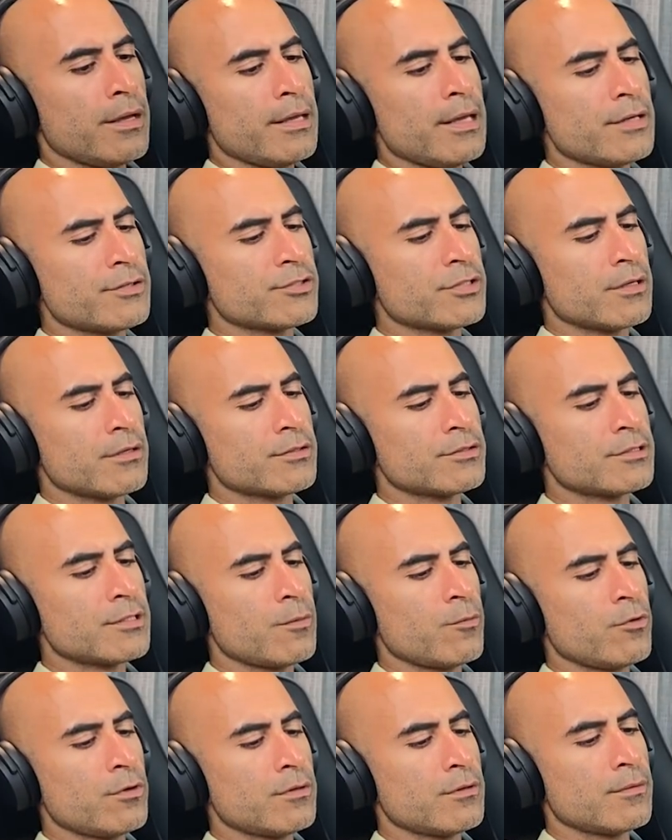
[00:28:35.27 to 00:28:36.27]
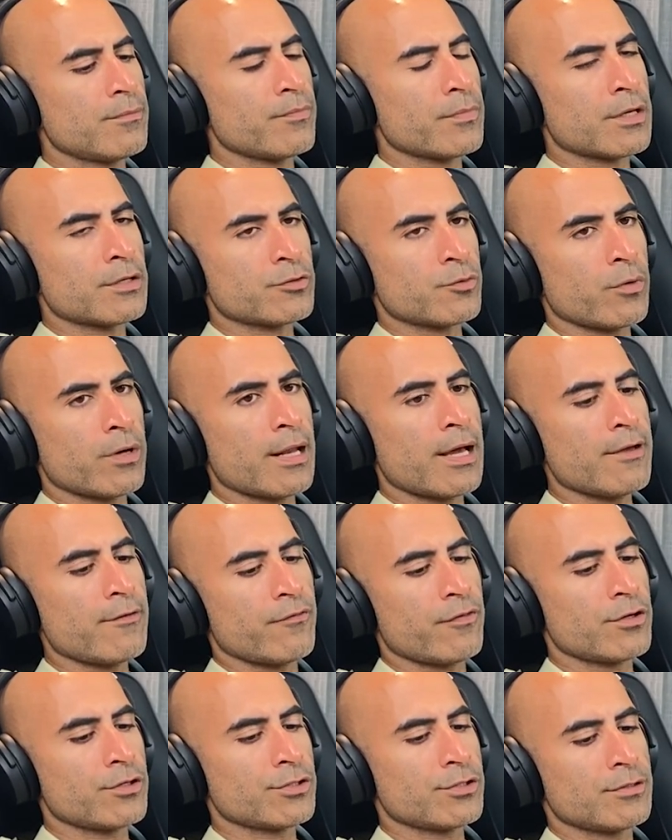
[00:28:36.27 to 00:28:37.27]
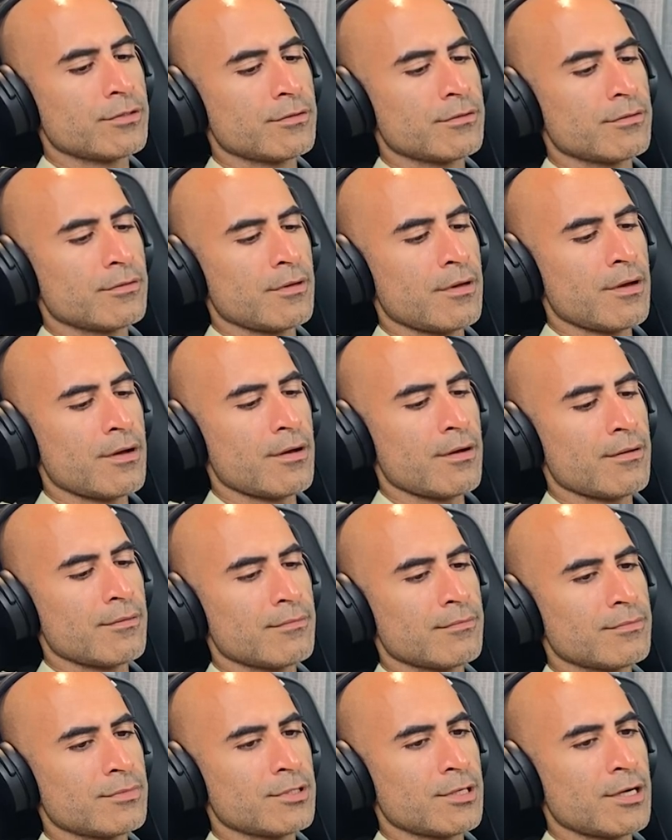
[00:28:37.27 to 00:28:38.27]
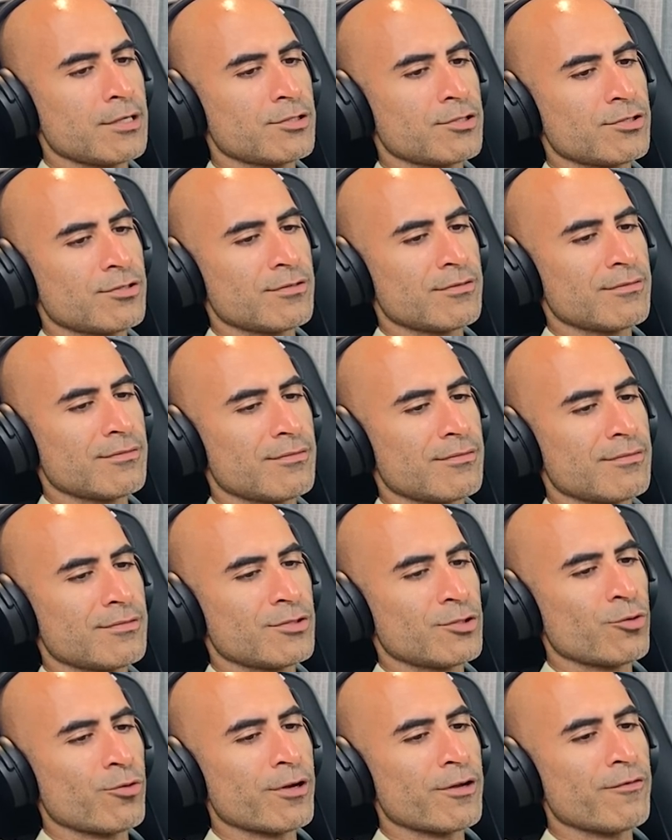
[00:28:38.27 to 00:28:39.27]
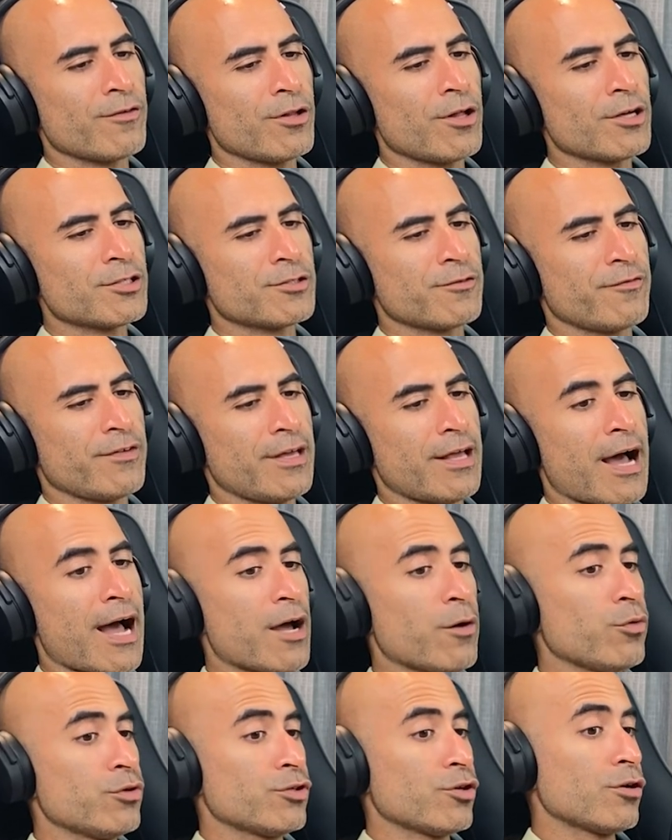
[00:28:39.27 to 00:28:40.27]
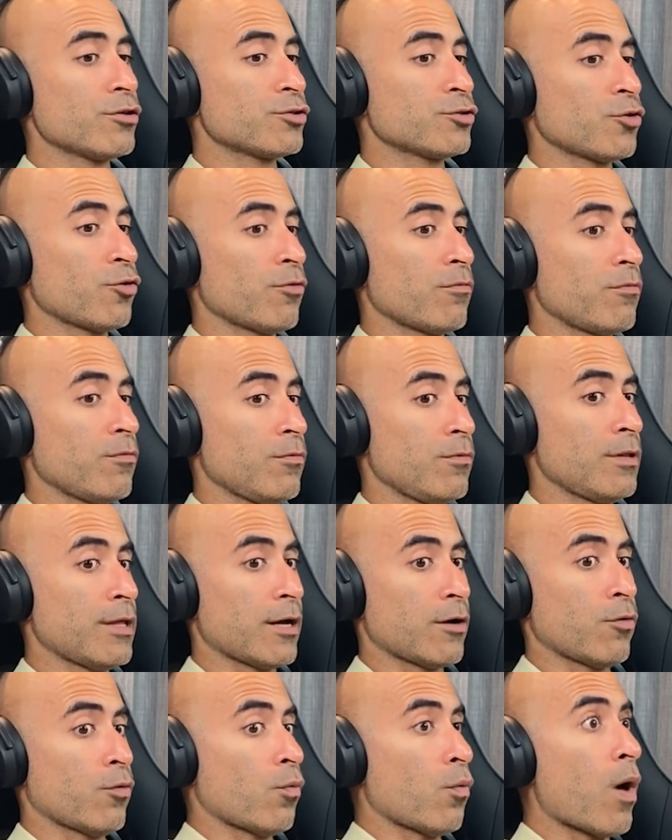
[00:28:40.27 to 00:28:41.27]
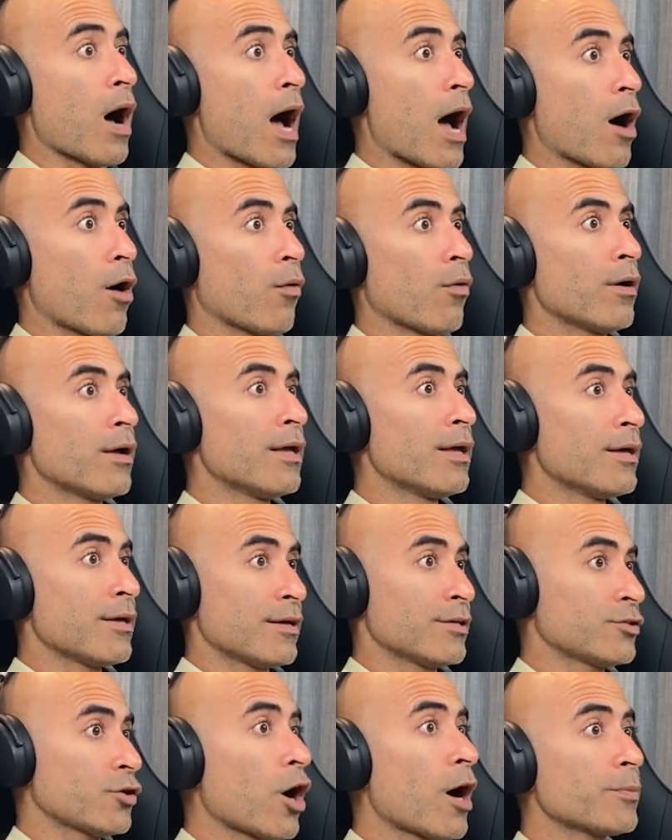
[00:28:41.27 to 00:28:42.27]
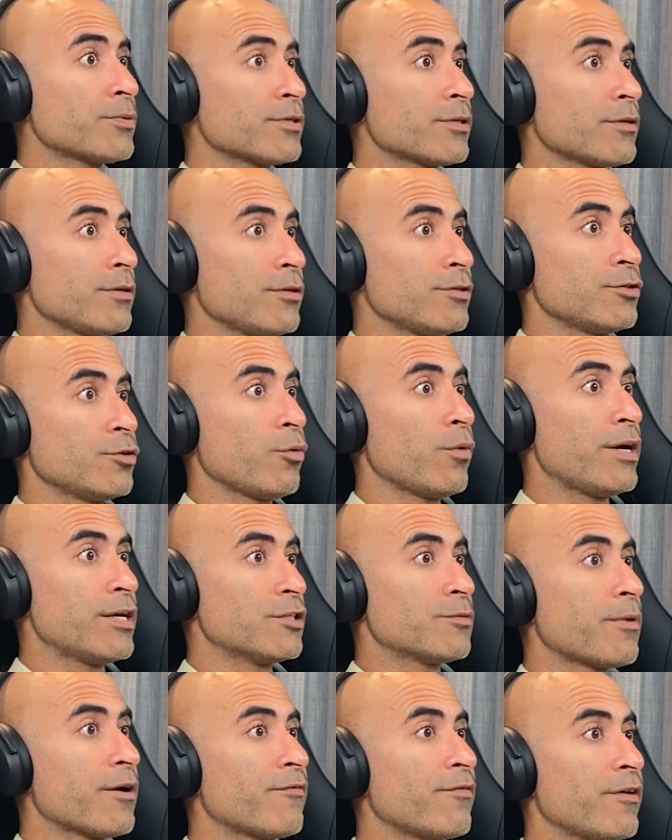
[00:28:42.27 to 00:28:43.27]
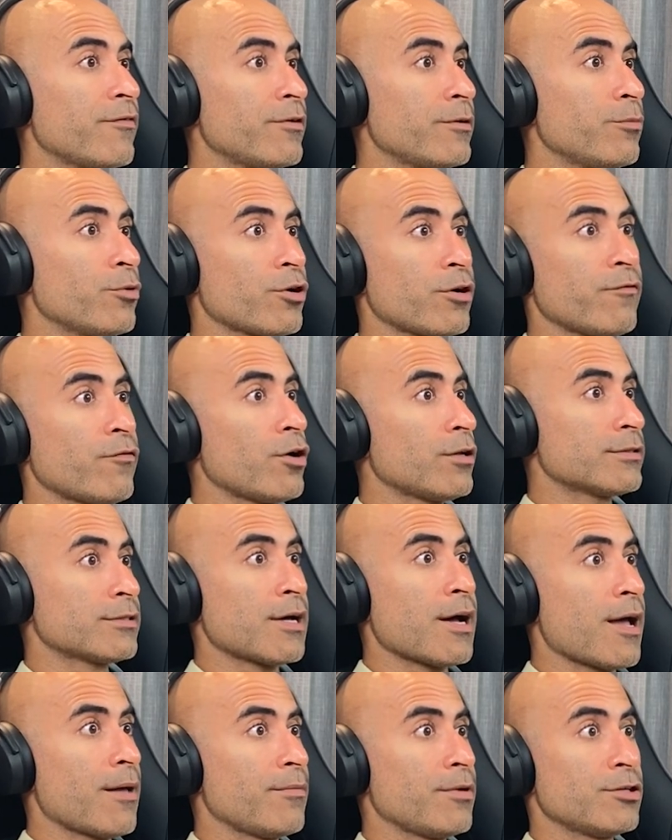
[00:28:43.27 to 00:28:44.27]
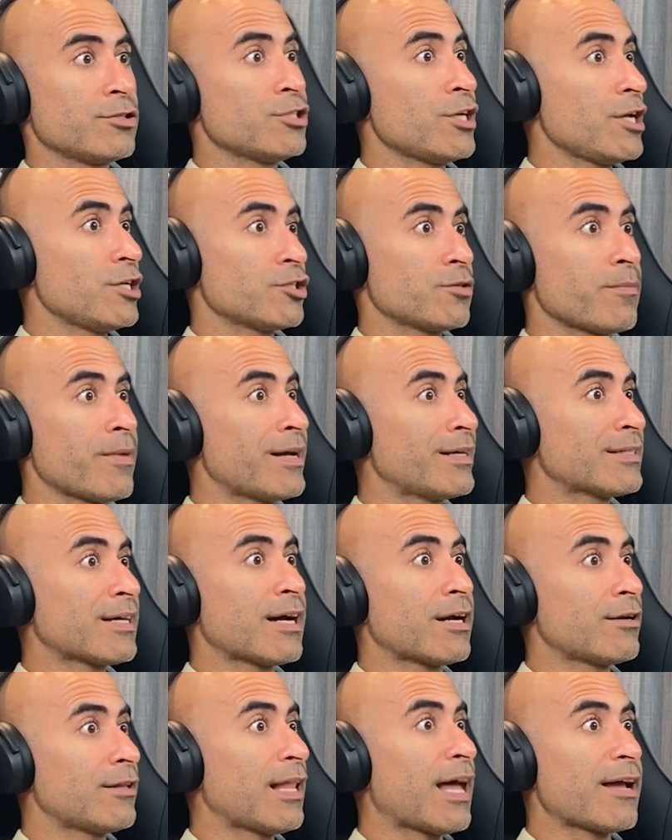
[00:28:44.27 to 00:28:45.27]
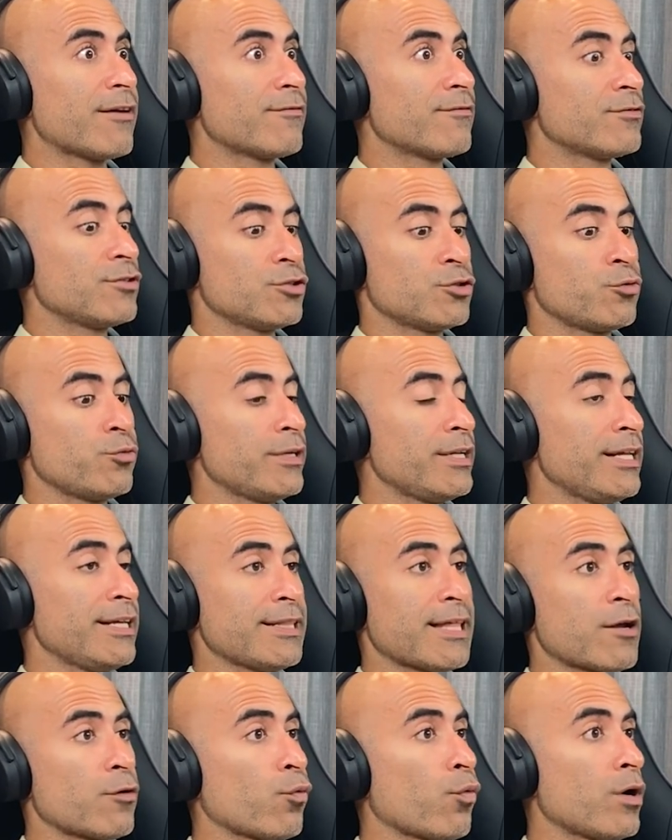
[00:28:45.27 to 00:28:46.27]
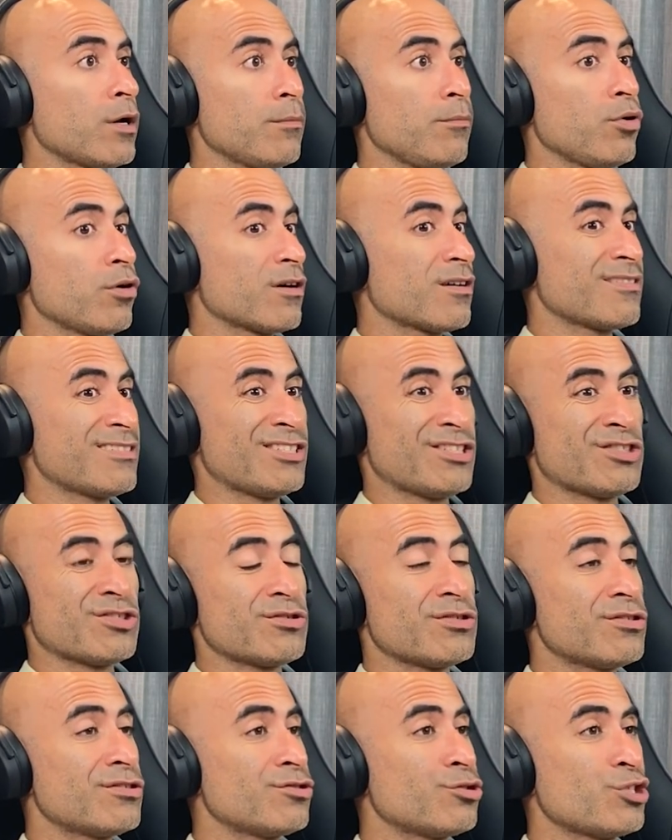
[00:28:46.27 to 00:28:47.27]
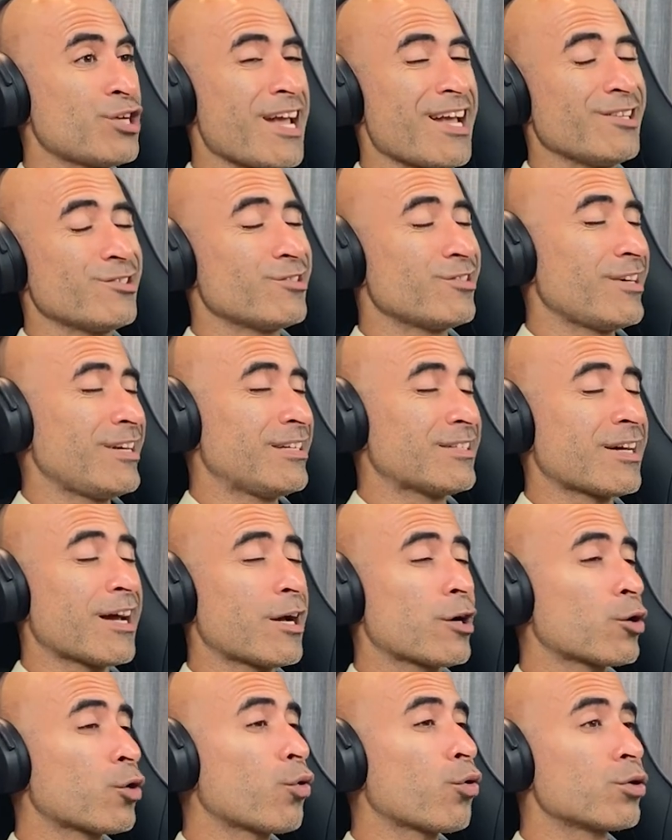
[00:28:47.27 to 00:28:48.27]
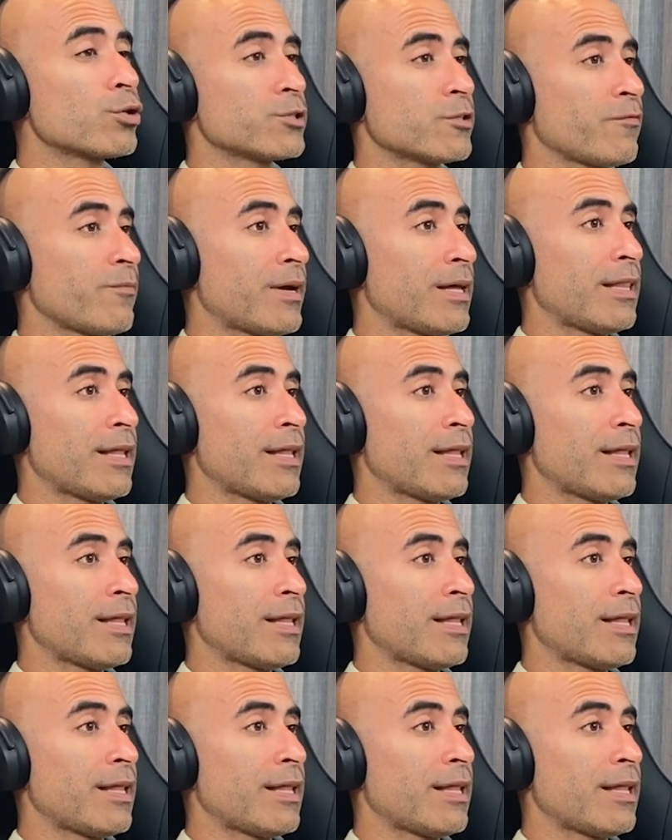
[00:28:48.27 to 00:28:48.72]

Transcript: yes someone because when i first um, touched Stoic philosophy, I was also like, wow, this obstacle is the way is my favorite book of all time. It changed my entire life. Just reading that one book just changed the entire course of my